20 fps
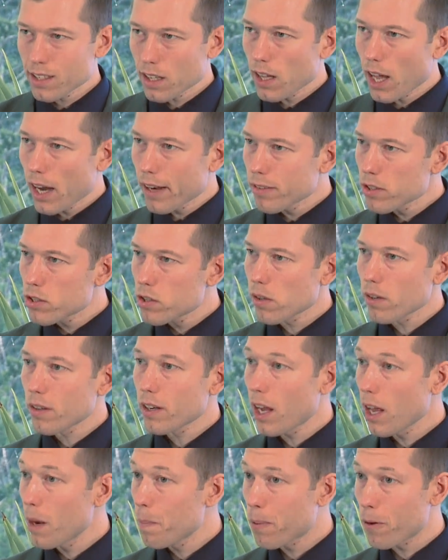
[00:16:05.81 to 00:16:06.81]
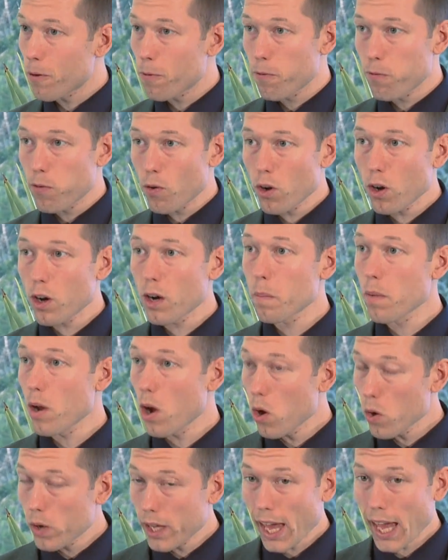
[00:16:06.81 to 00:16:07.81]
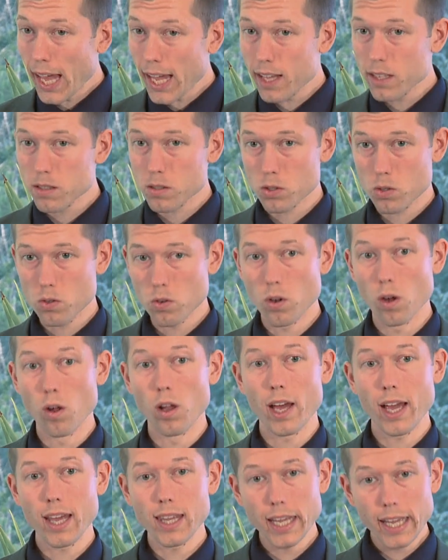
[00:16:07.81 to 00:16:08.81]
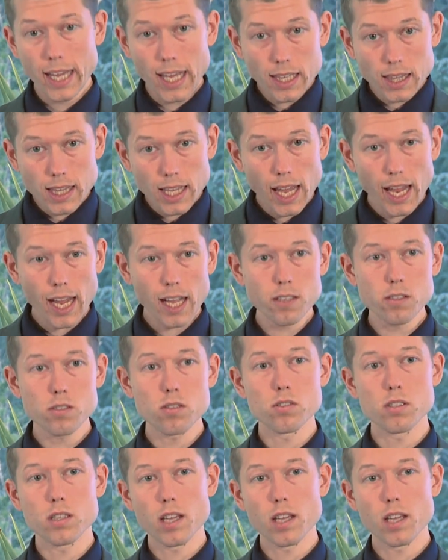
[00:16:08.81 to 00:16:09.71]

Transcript: lot of these children can perform okay in school, and they get the answers.